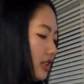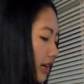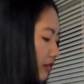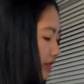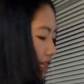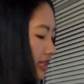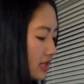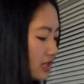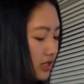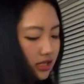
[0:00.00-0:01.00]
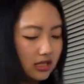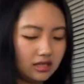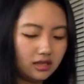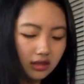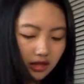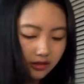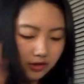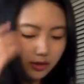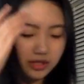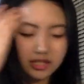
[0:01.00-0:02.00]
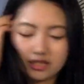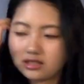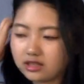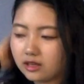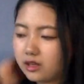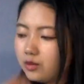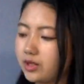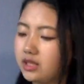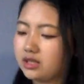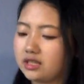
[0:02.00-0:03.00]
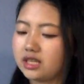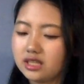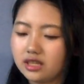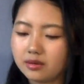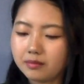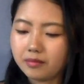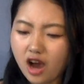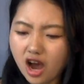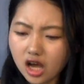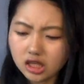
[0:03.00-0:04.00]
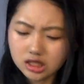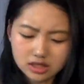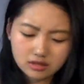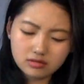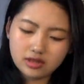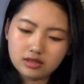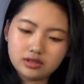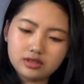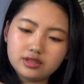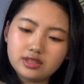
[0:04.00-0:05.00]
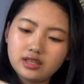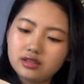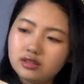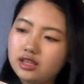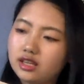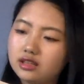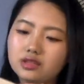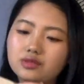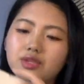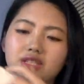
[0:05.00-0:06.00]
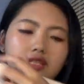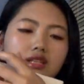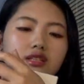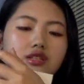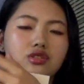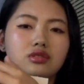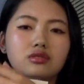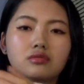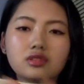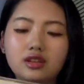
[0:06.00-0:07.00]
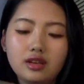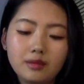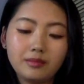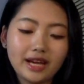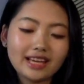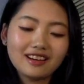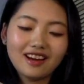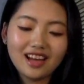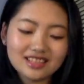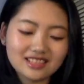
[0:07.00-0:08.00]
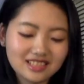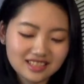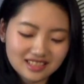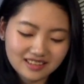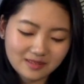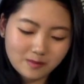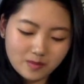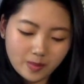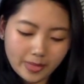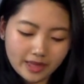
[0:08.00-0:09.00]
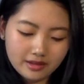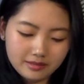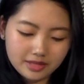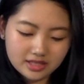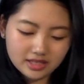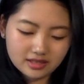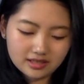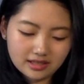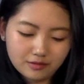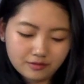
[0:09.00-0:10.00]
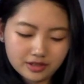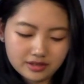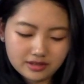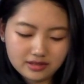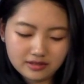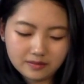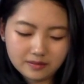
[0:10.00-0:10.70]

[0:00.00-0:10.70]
I don't think it's their fault because it wasn't dented box, so I don't understand. Yeah, this one's dented too. I got, let me take this out first.